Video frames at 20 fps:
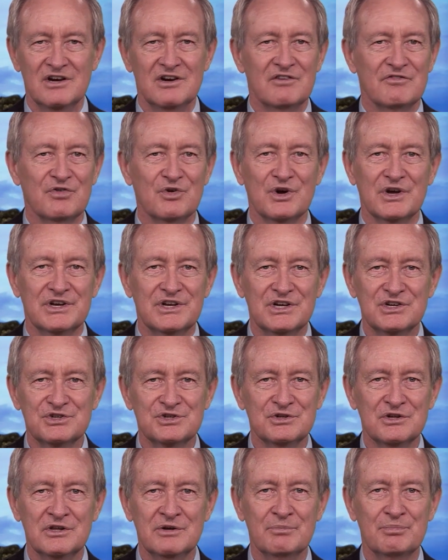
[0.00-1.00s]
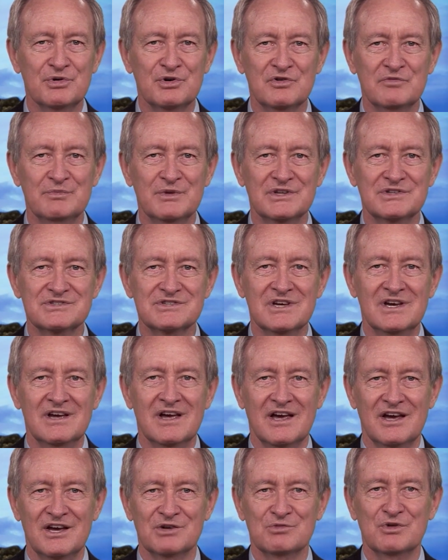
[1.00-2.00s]
for additional improvements
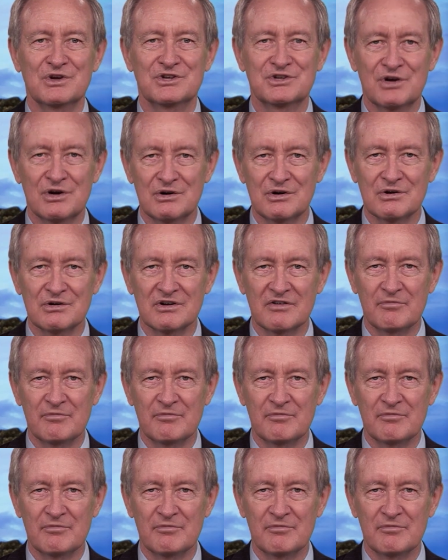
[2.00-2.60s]
and return